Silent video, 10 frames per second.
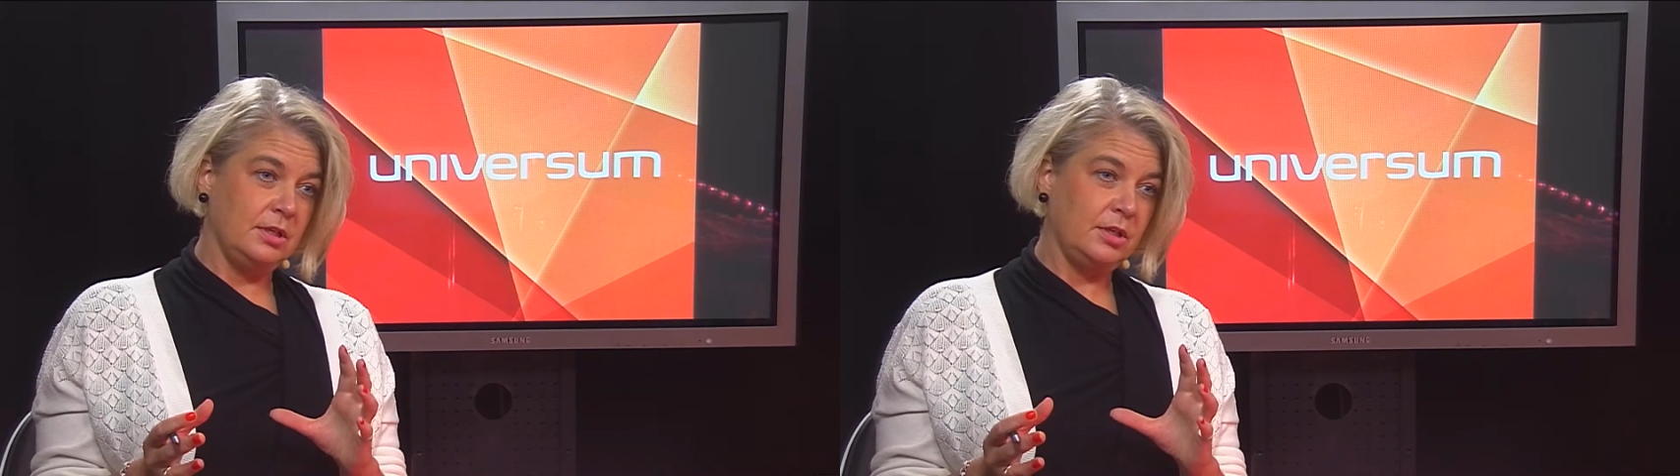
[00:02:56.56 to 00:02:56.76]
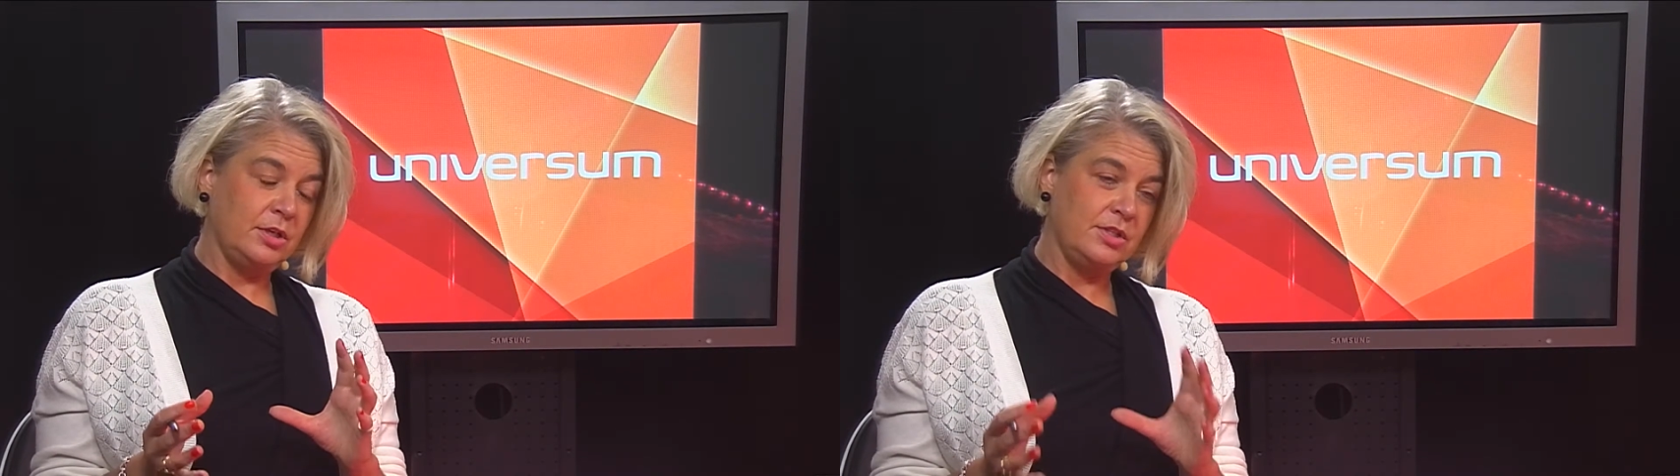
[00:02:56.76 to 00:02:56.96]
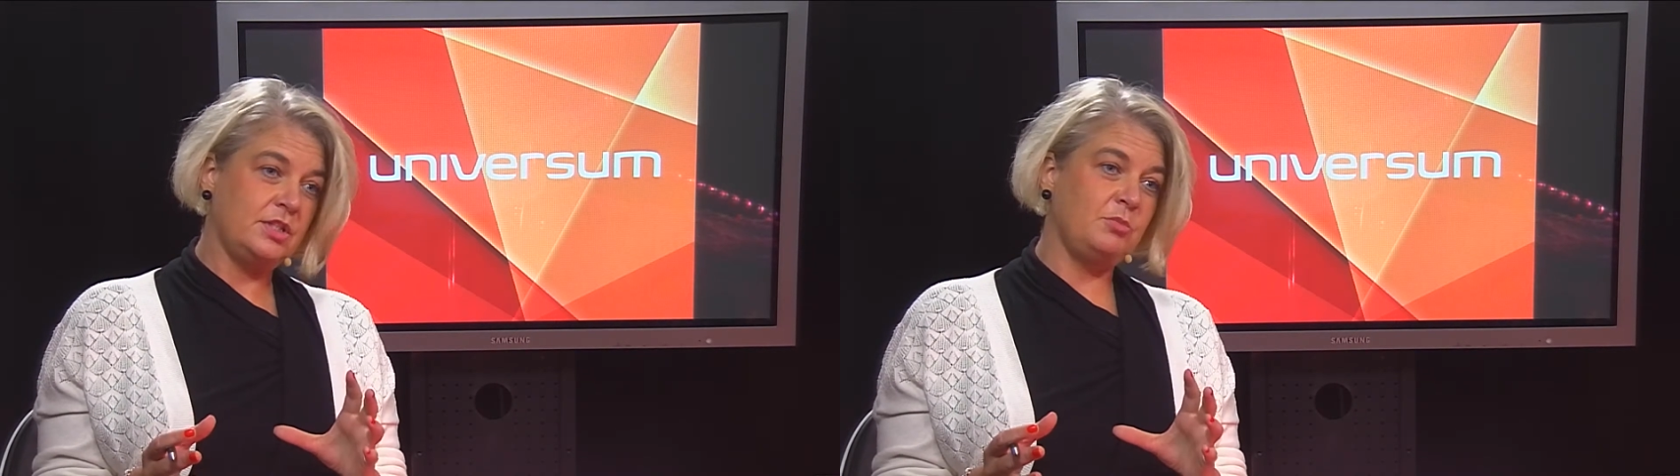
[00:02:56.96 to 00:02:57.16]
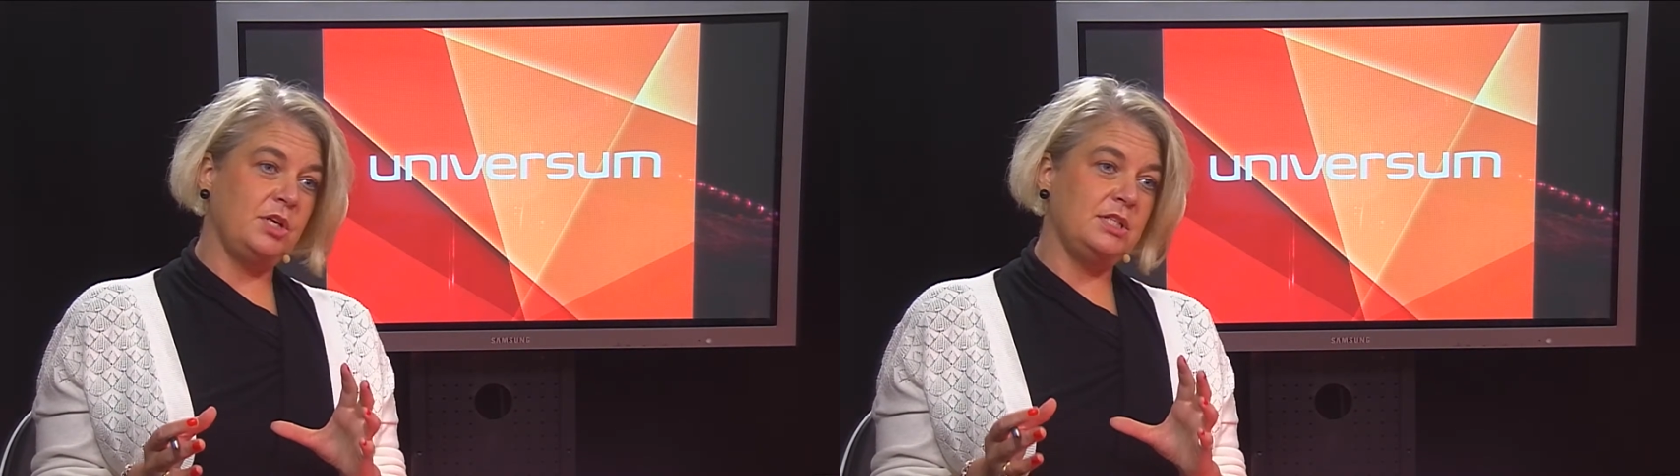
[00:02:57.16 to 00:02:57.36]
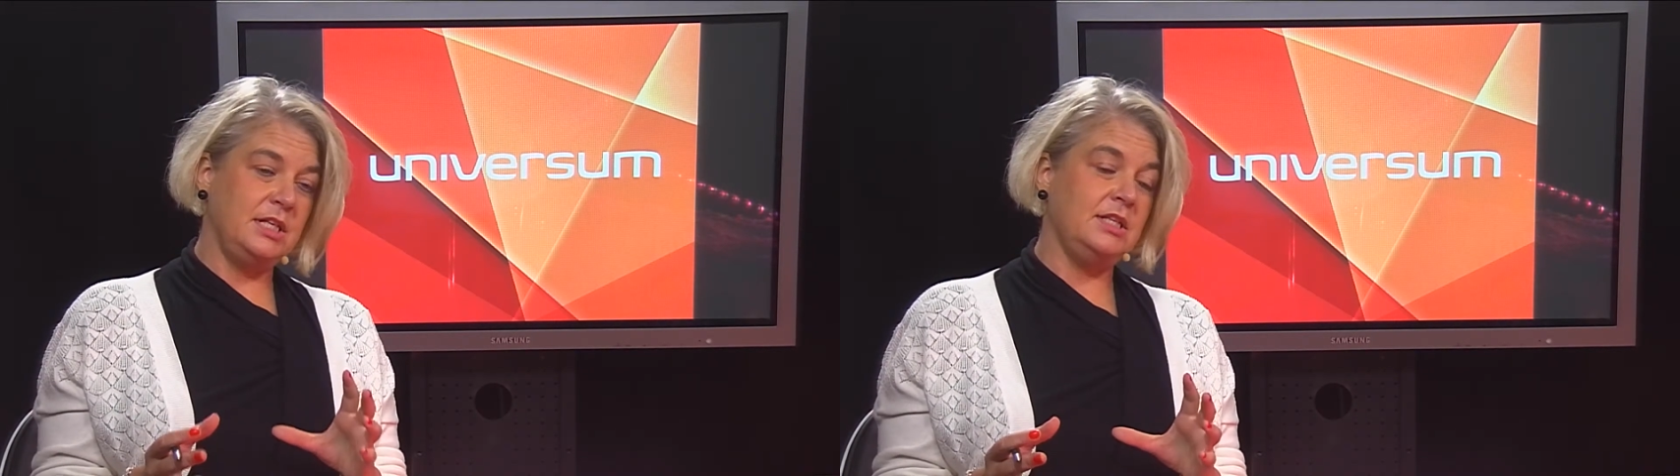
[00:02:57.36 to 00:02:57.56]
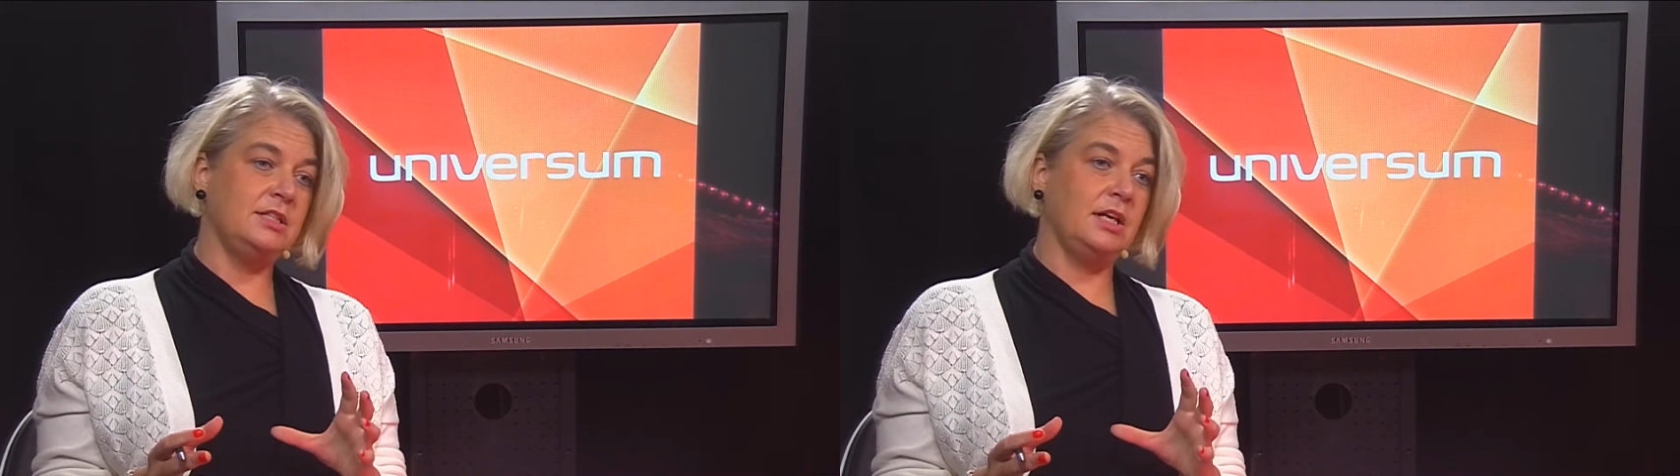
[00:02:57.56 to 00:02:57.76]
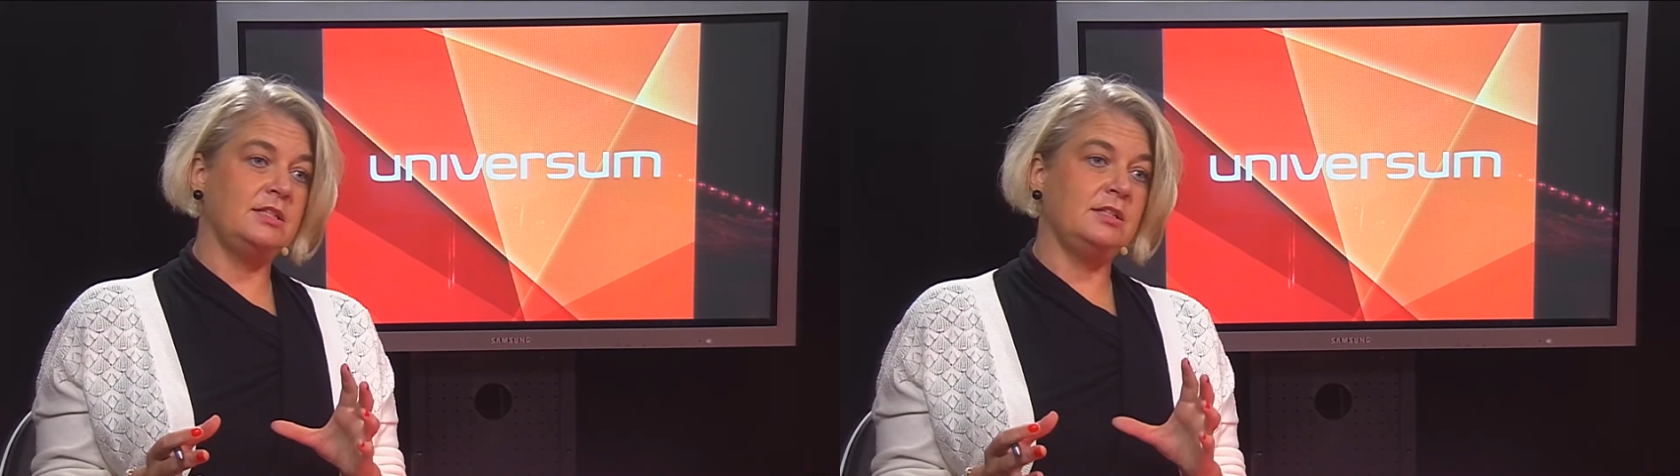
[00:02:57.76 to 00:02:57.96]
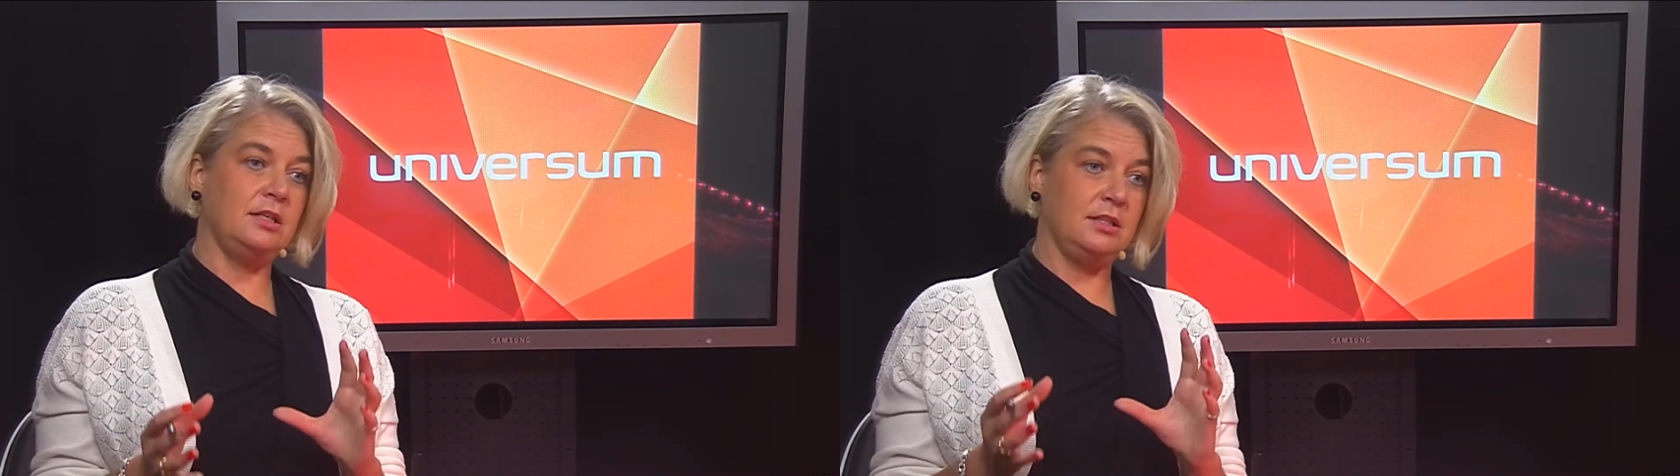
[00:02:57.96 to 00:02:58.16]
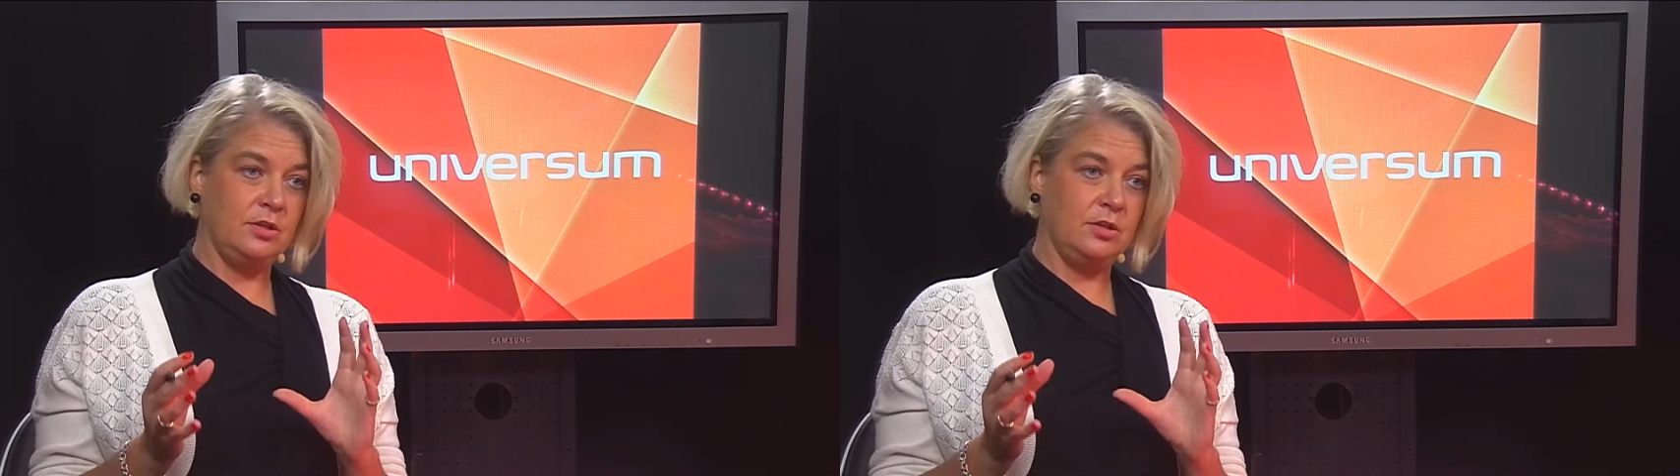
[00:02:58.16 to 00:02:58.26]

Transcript: customized index that